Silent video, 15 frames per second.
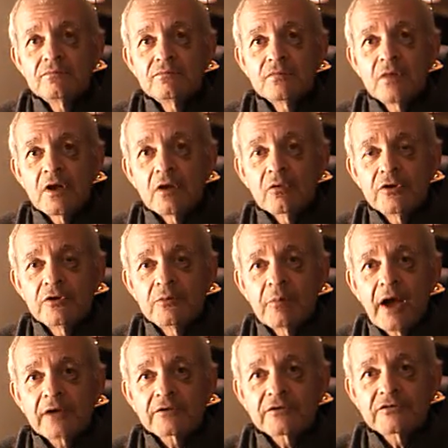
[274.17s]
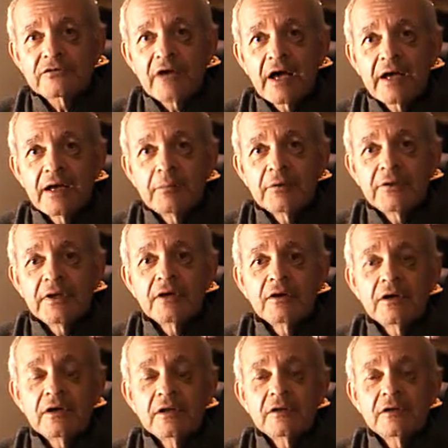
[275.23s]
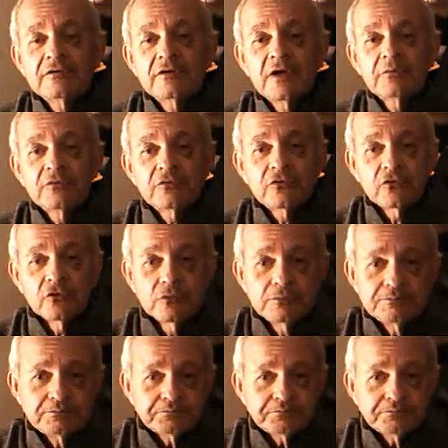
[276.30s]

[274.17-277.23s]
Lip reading: when you practice sadhana, particularly, this comes through.